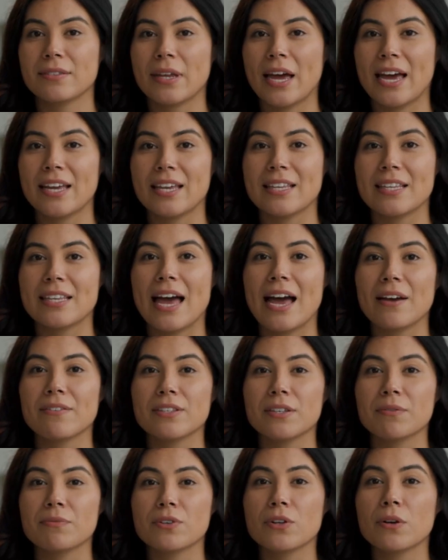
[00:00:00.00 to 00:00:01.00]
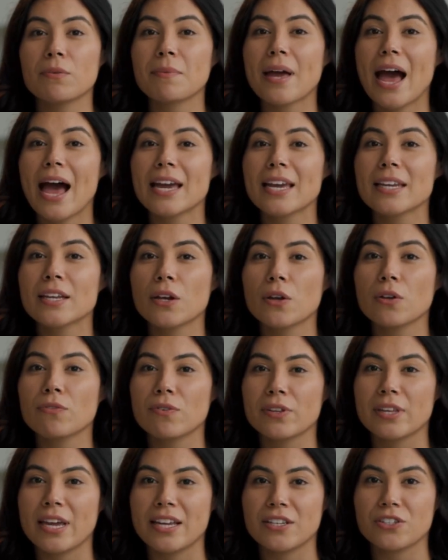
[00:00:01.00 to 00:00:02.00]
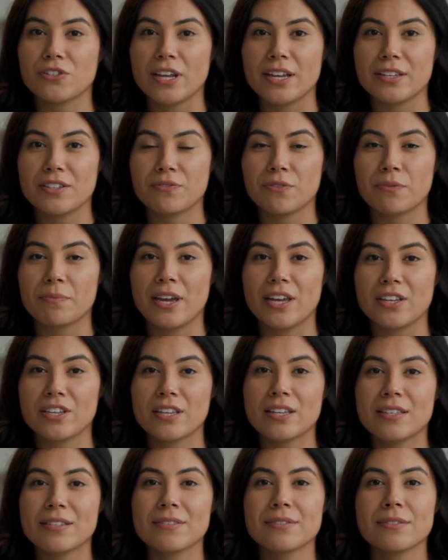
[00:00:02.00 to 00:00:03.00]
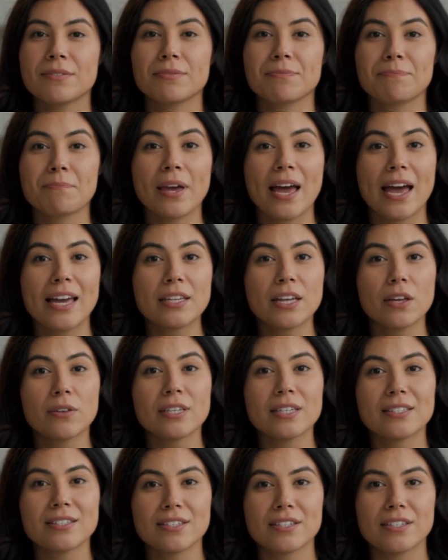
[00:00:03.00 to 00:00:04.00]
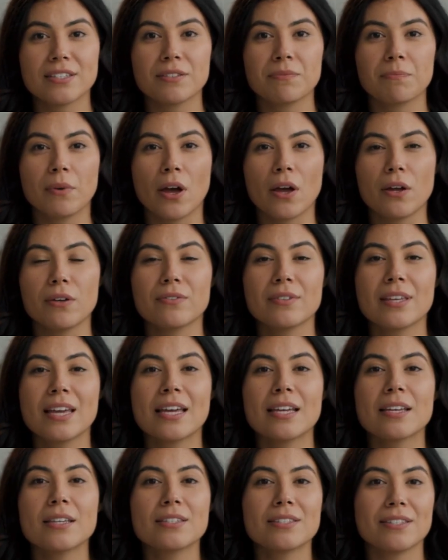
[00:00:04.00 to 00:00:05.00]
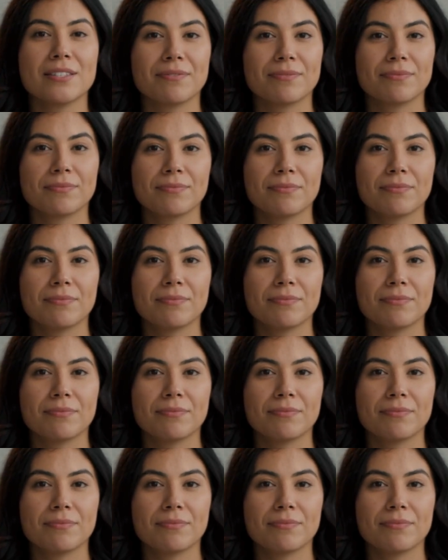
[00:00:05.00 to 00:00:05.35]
I didn't have some dramatic overnight transformation, but I noticed small things.